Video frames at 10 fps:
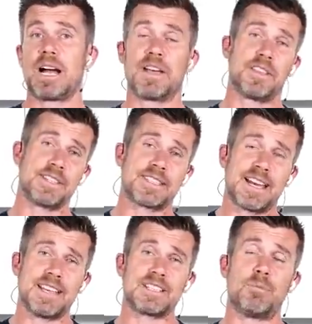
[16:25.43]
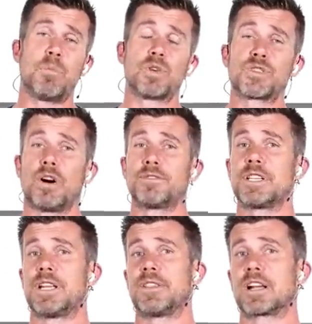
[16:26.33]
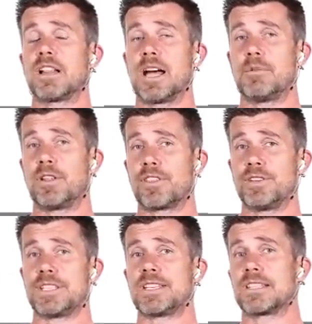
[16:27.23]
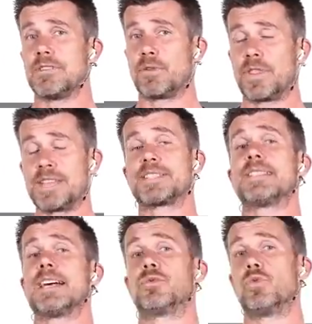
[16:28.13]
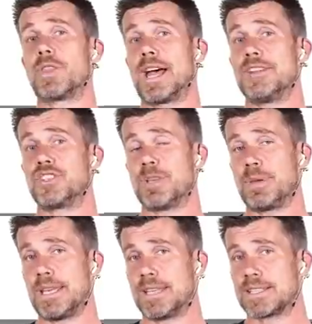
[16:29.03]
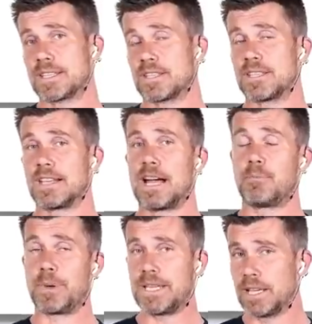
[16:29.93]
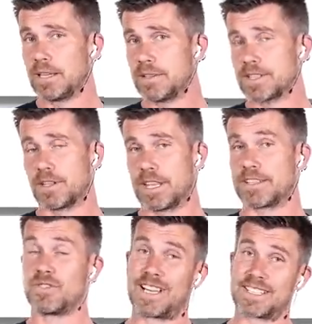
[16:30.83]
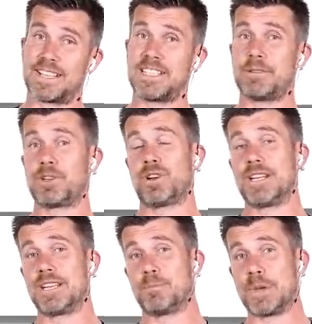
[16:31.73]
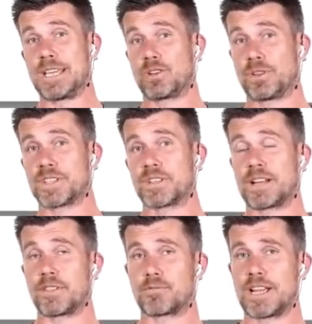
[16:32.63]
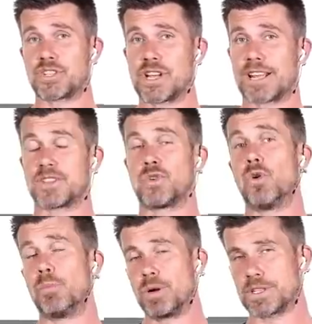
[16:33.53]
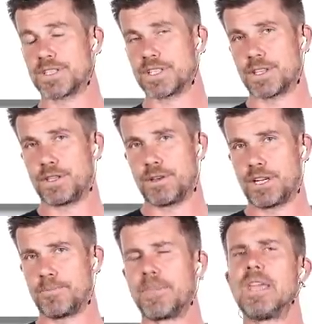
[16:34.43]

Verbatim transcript: Uh, these days, most often at the club and enthusiast level, that's done with a G P S Uh, beacon, so that's nice and easy. We don't need a beacon on the side of the racetrack. It's all built into the unit.